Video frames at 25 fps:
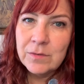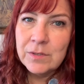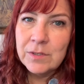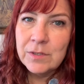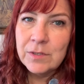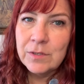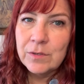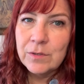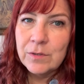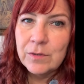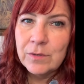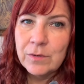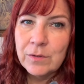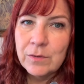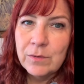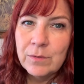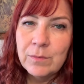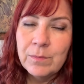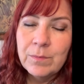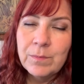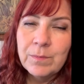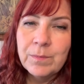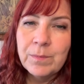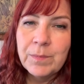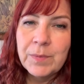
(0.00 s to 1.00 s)
to
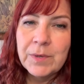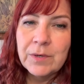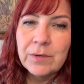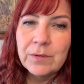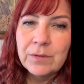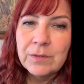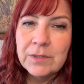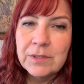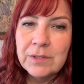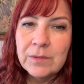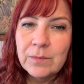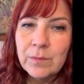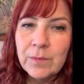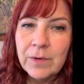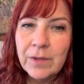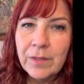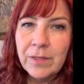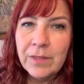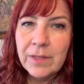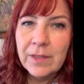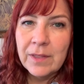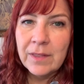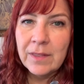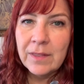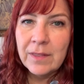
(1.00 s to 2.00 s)
build
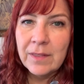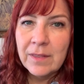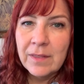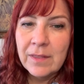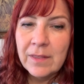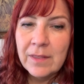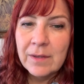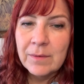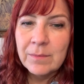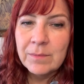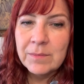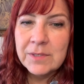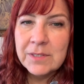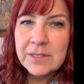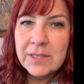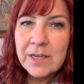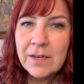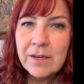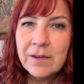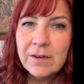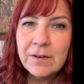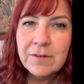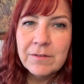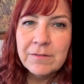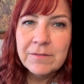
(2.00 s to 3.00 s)
within
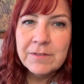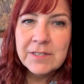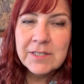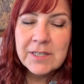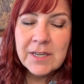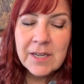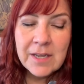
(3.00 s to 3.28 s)
themselves,